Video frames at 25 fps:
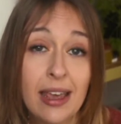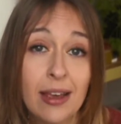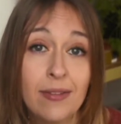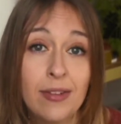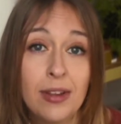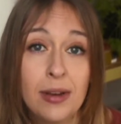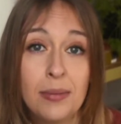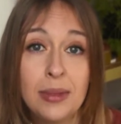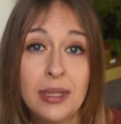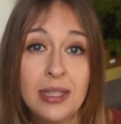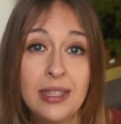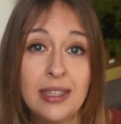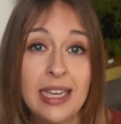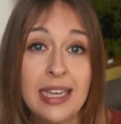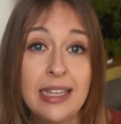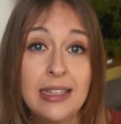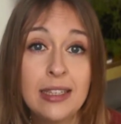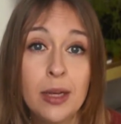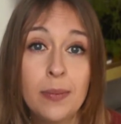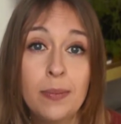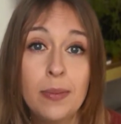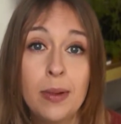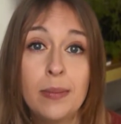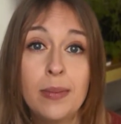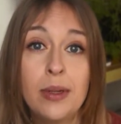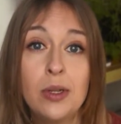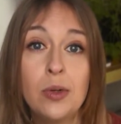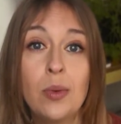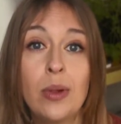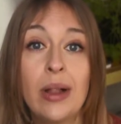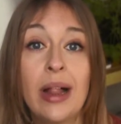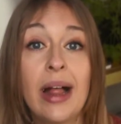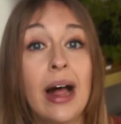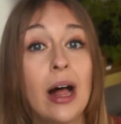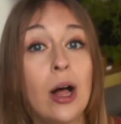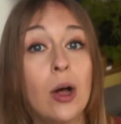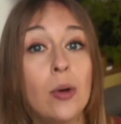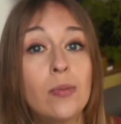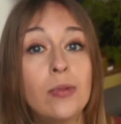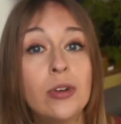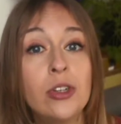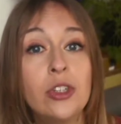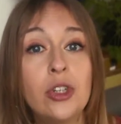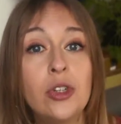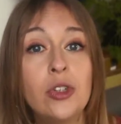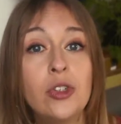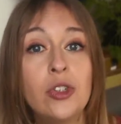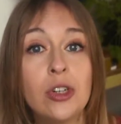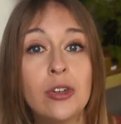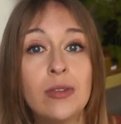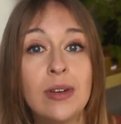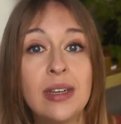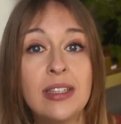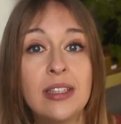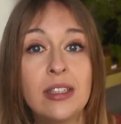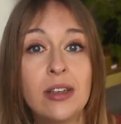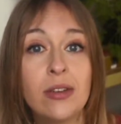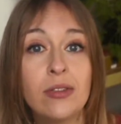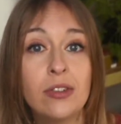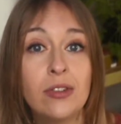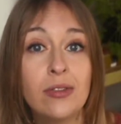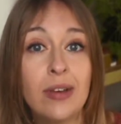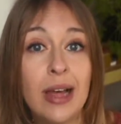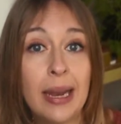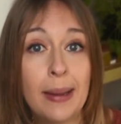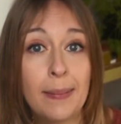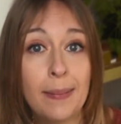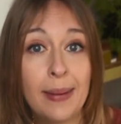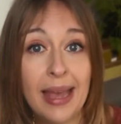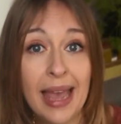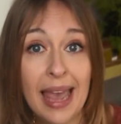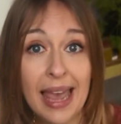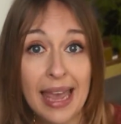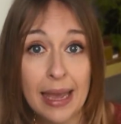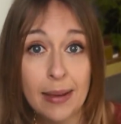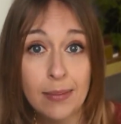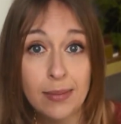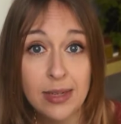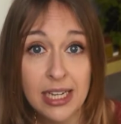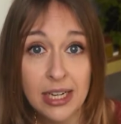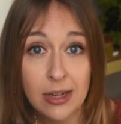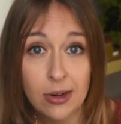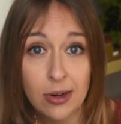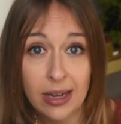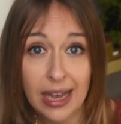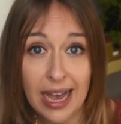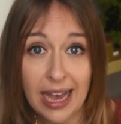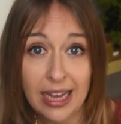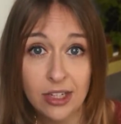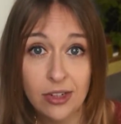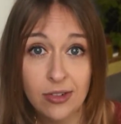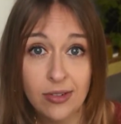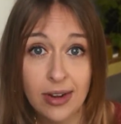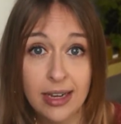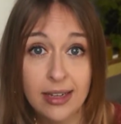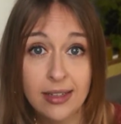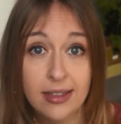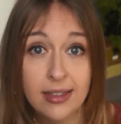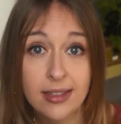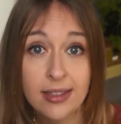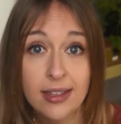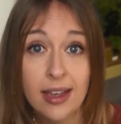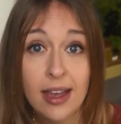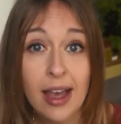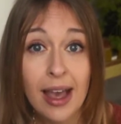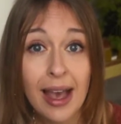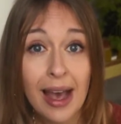a vitamin C supplement will help reduce your risk of developing AMD or cataracts,